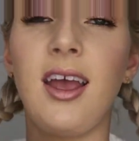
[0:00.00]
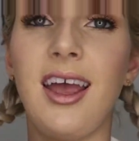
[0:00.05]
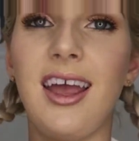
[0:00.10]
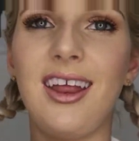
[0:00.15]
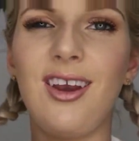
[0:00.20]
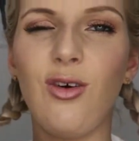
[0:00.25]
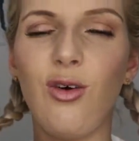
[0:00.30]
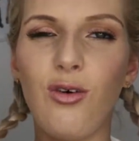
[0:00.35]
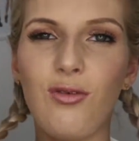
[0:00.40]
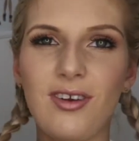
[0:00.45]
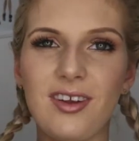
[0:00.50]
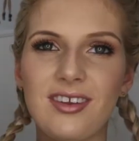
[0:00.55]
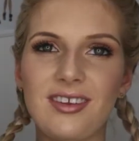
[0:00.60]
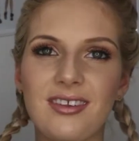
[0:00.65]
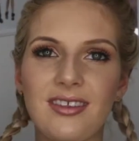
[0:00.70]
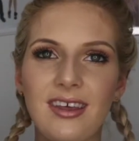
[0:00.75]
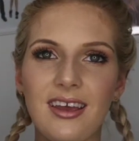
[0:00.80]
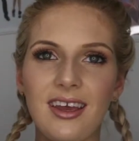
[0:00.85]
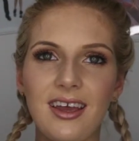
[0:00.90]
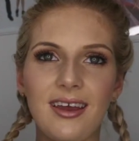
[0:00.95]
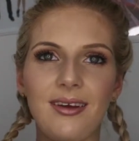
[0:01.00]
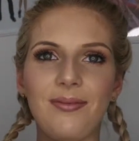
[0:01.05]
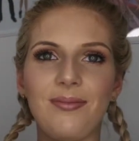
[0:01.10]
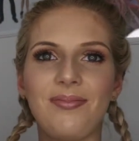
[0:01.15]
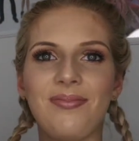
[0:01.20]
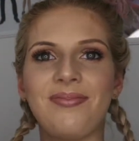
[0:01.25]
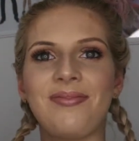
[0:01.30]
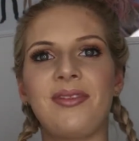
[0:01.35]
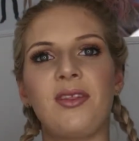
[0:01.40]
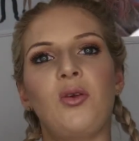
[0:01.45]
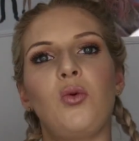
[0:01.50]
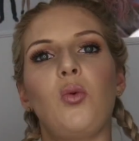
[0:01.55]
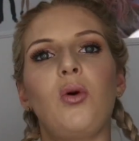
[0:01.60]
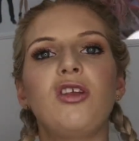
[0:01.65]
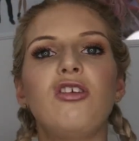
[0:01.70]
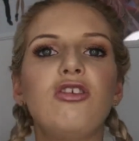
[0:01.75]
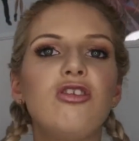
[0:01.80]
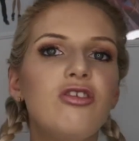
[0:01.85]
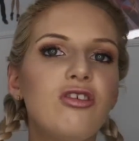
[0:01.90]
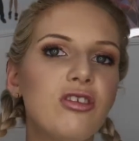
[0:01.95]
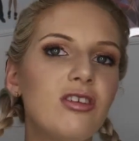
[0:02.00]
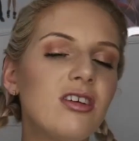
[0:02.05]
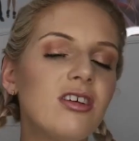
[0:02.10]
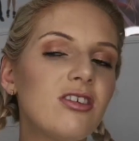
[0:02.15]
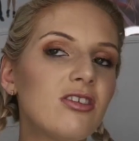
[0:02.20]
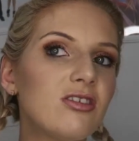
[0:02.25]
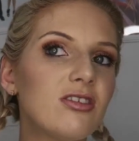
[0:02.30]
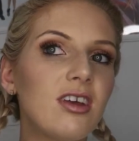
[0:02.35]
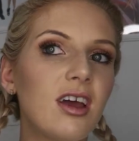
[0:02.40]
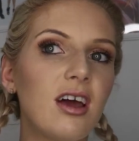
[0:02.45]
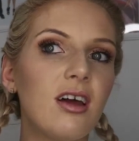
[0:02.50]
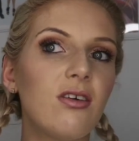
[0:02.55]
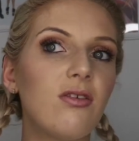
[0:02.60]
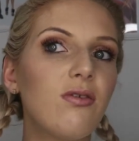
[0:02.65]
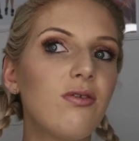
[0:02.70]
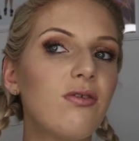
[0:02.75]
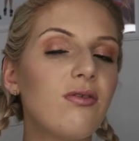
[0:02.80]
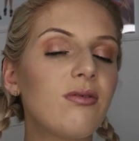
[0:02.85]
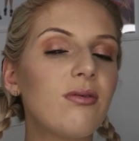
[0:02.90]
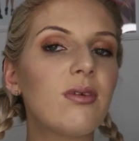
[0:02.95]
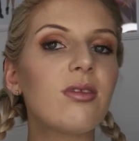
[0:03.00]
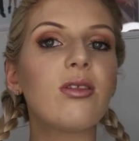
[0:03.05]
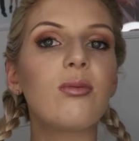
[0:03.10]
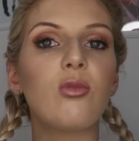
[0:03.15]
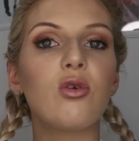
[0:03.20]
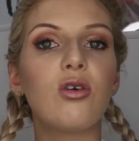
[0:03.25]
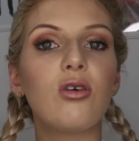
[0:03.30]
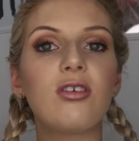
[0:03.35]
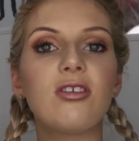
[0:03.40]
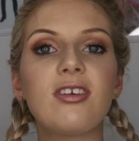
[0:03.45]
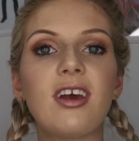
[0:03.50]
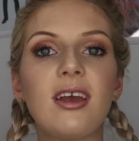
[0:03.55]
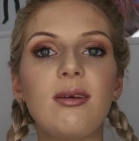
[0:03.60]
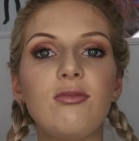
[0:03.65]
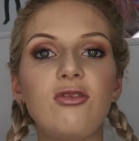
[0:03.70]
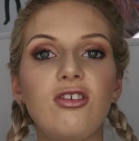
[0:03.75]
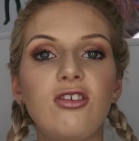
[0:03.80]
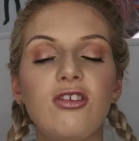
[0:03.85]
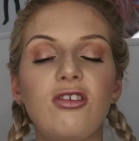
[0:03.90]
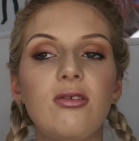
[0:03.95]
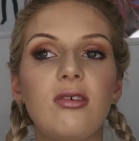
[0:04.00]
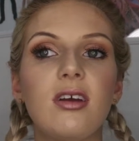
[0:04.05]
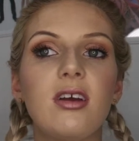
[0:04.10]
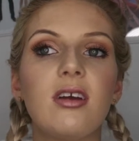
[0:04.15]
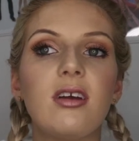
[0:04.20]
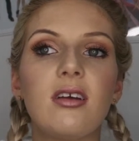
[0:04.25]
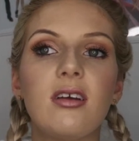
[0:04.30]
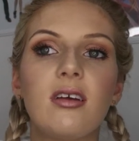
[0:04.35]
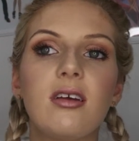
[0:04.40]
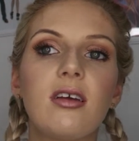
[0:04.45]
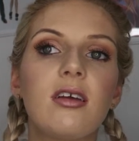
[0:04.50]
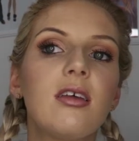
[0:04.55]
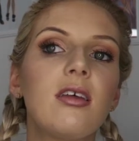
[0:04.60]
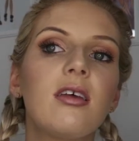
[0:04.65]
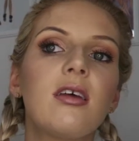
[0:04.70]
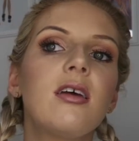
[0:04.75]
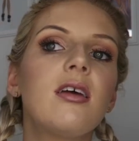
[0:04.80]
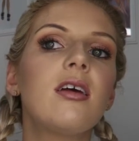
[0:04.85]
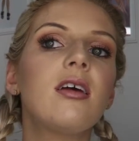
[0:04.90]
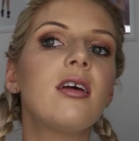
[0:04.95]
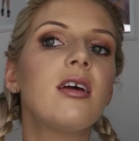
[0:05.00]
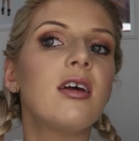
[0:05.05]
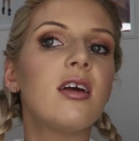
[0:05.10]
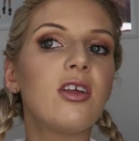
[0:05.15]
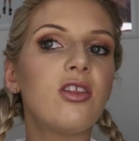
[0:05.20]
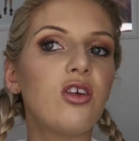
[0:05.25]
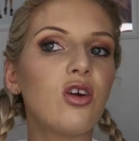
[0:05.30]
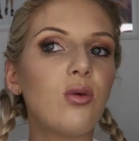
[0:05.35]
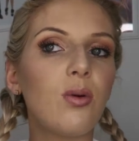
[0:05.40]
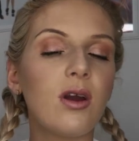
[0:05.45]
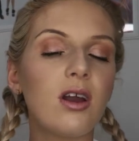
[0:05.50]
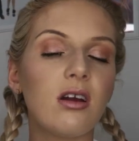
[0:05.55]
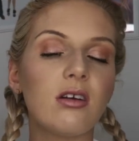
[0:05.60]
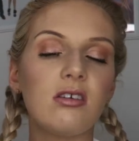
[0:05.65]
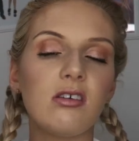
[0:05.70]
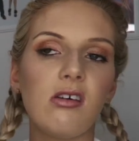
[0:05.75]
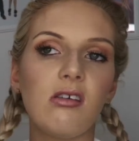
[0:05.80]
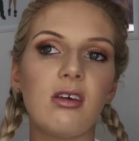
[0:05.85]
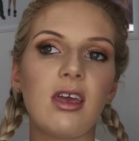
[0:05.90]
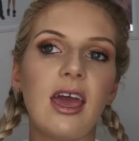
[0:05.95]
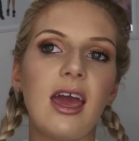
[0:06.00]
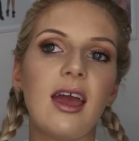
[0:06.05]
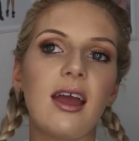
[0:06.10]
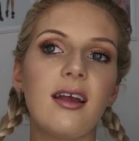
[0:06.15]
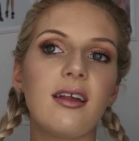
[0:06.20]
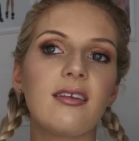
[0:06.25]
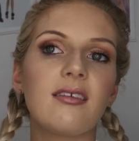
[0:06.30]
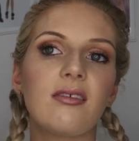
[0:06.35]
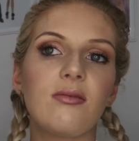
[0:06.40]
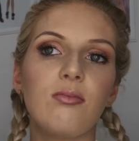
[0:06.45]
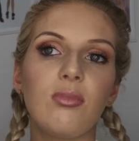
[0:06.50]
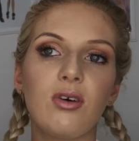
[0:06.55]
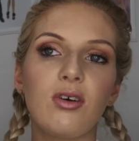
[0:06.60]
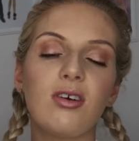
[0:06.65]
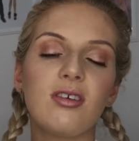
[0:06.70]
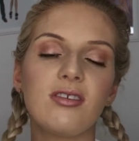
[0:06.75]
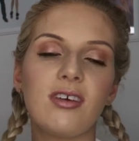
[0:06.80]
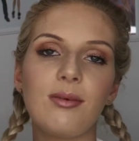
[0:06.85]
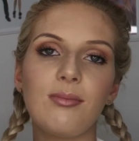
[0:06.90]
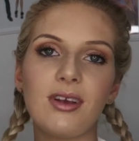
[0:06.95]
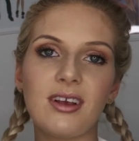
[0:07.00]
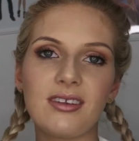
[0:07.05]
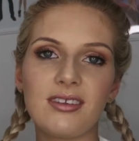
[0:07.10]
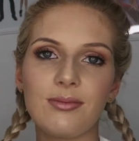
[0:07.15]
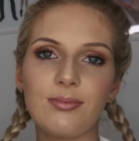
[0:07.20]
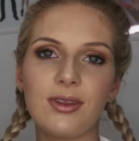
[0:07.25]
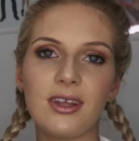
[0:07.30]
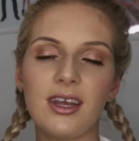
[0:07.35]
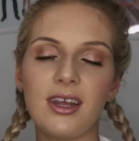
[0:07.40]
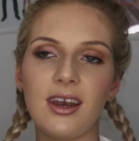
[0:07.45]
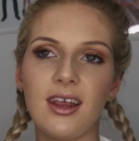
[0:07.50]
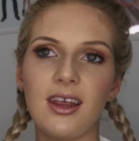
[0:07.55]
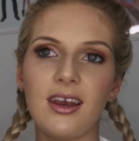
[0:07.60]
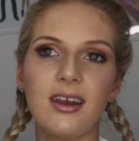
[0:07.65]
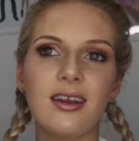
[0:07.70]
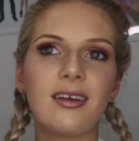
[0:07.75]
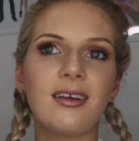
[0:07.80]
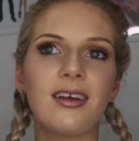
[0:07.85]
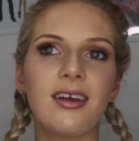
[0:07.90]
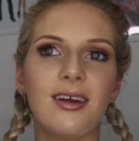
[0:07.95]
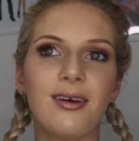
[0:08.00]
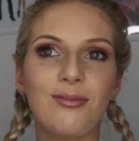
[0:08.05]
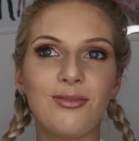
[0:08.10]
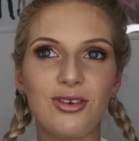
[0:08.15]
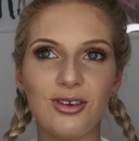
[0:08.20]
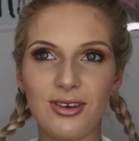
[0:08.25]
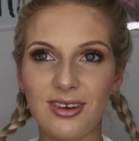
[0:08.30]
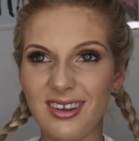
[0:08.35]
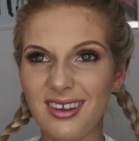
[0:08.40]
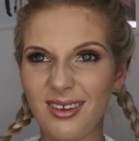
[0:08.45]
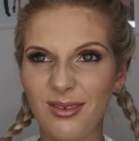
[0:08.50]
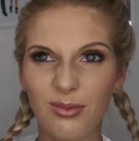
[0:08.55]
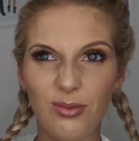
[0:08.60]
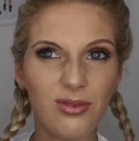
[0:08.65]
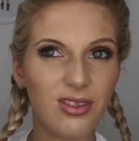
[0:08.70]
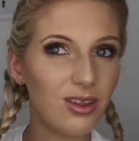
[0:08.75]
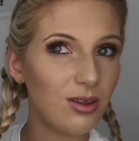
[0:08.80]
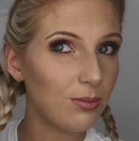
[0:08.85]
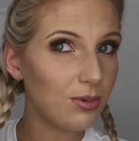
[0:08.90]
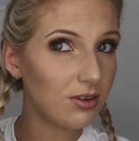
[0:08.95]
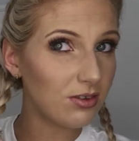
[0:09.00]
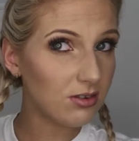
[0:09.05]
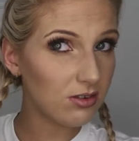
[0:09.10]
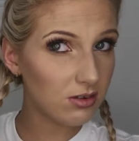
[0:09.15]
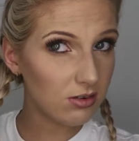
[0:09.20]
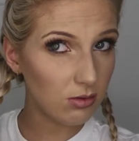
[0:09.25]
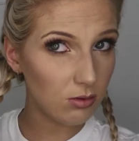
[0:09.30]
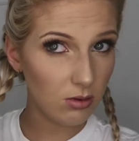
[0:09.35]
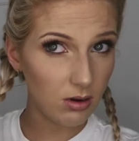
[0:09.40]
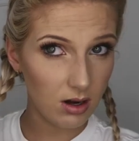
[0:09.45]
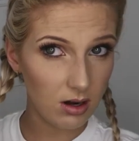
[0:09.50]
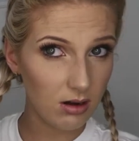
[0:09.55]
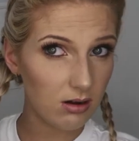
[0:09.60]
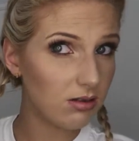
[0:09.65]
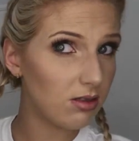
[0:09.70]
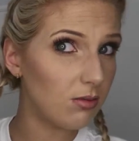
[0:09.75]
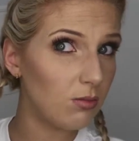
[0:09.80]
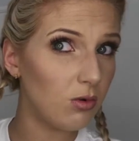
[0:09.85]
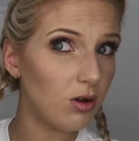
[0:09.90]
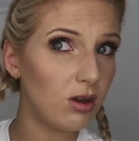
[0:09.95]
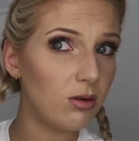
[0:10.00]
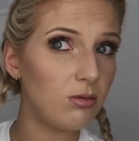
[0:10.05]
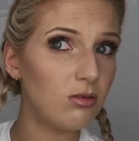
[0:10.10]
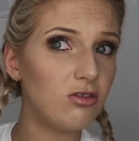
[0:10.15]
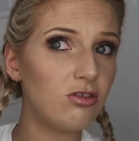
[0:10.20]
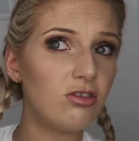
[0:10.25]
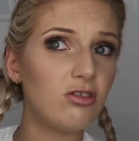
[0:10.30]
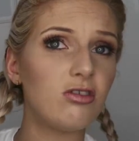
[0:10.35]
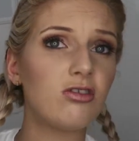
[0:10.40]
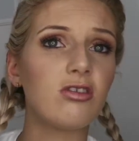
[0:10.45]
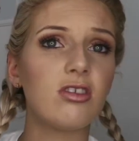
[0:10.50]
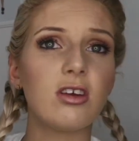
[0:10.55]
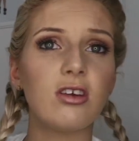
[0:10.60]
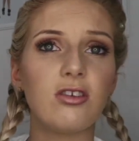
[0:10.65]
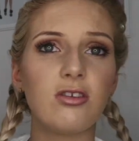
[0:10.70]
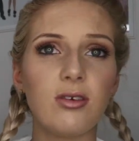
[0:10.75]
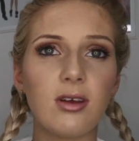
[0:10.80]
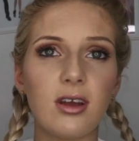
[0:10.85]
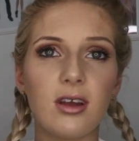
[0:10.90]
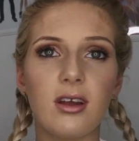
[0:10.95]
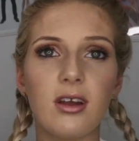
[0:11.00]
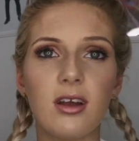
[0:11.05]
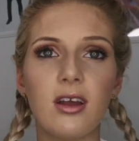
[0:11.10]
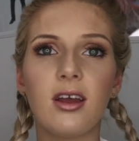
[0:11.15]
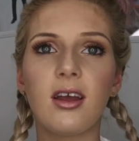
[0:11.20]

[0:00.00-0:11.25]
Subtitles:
And obviously when you're doing it yourself, the more times you do it, the quicker you'll get. Because I'm explaining, I'm doing it a little bit slower than what I would usually do it.